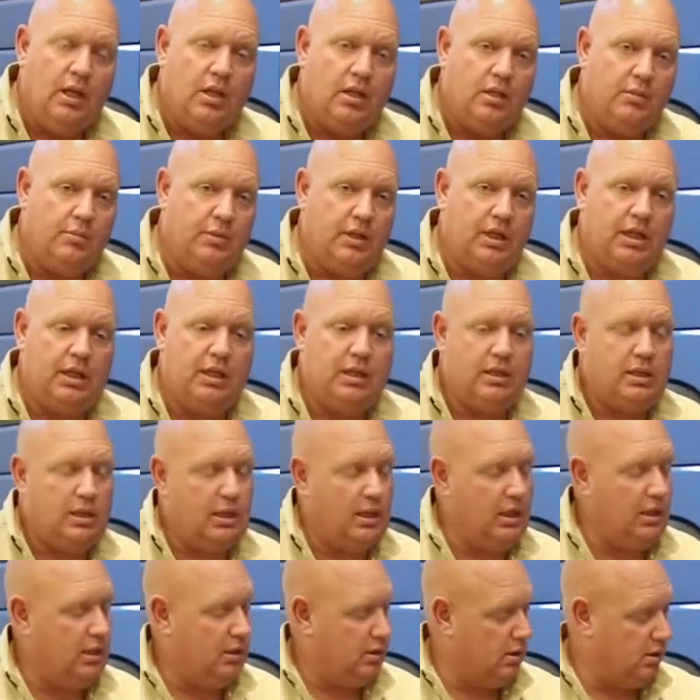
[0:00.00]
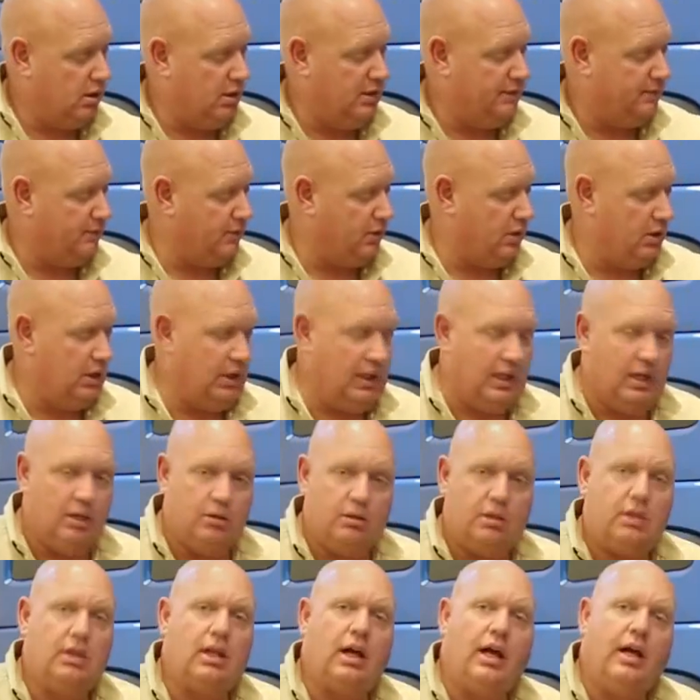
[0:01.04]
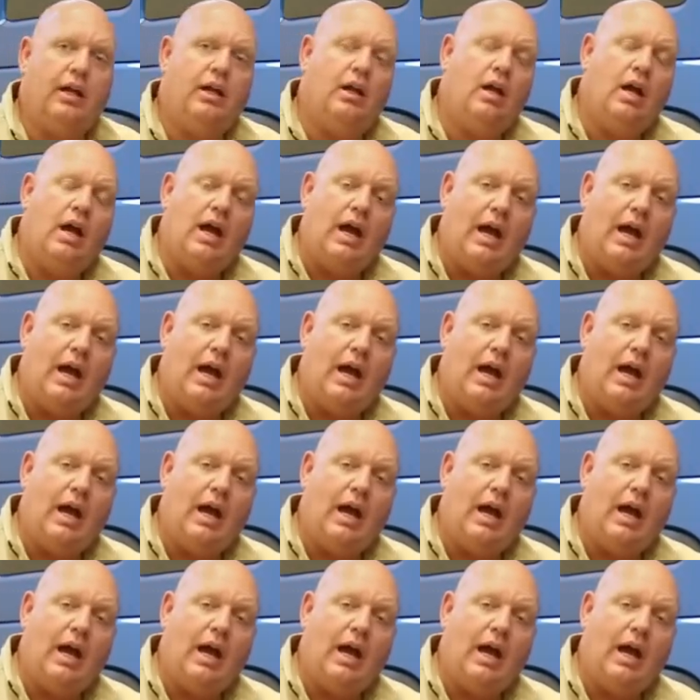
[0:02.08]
The biggest thing is lift on the outside